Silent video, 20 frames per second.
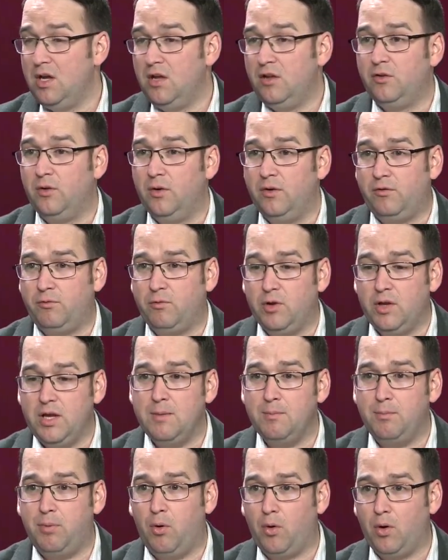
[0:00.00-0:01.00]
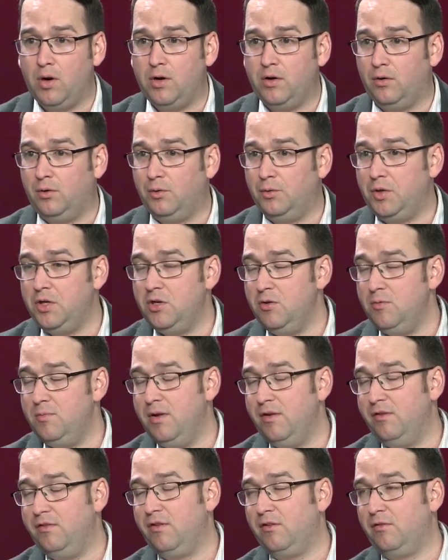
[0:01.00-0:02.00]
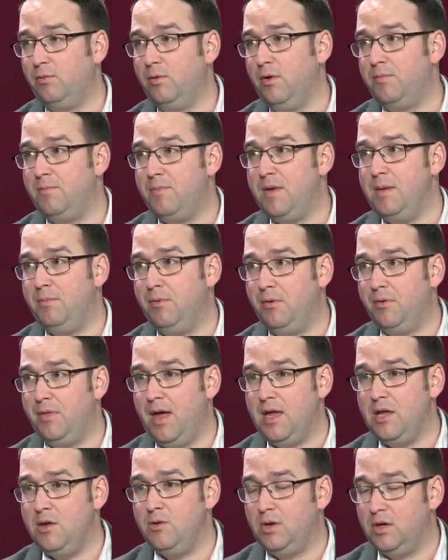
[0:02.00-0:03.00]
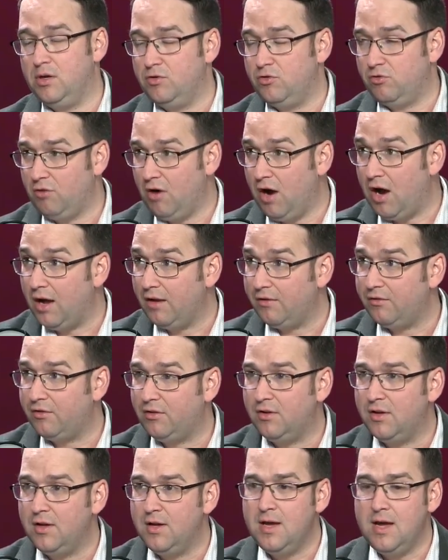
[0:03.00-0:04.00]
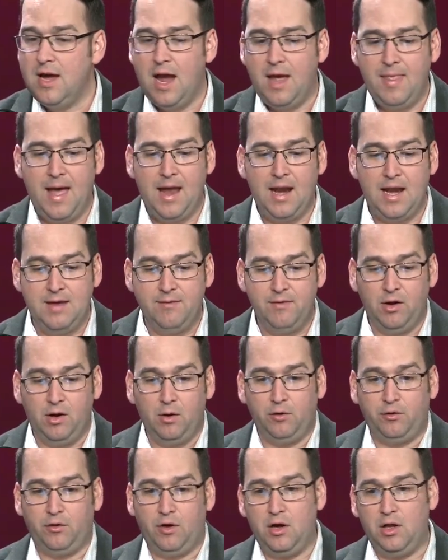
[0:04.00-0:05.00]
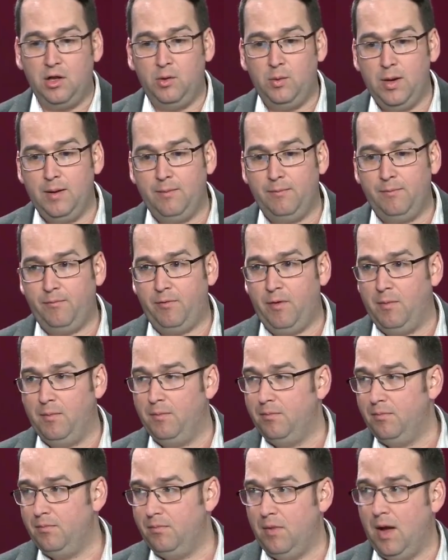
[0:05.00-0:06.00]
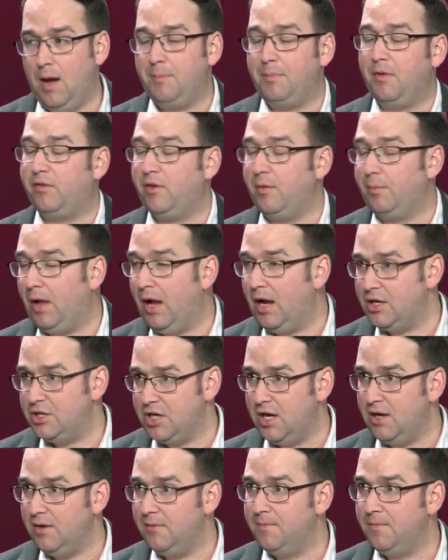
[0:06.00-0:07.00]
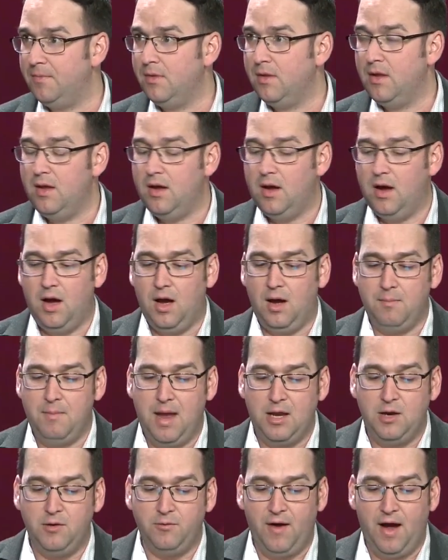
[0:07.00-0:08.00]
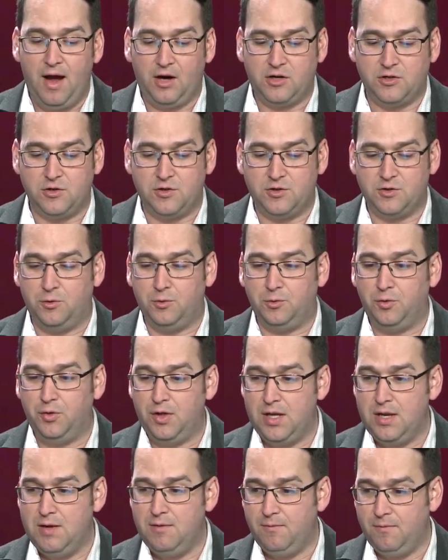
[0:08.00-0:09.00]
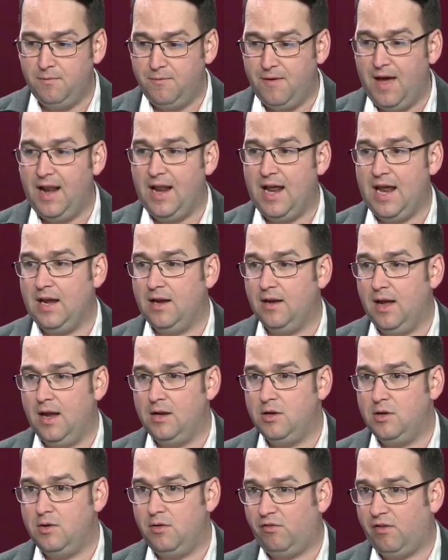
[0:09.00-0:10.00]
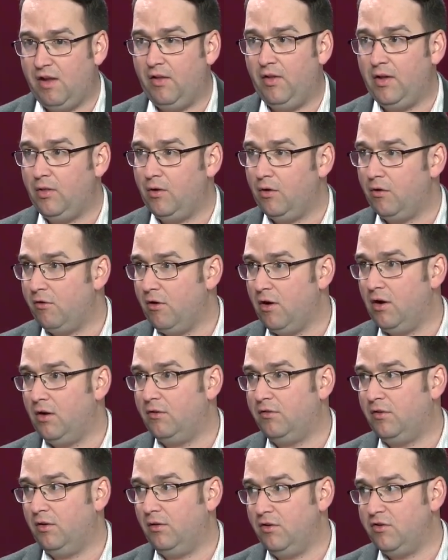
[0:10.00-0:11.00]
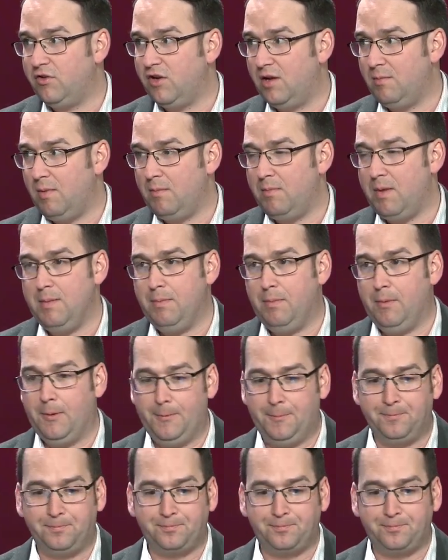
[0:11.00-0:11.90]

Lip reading: So it's really important to only do business with people that you can trust. And that even goes all the way up the supply chain. Manufacturers only vetting and selling their drugs to legitimate people.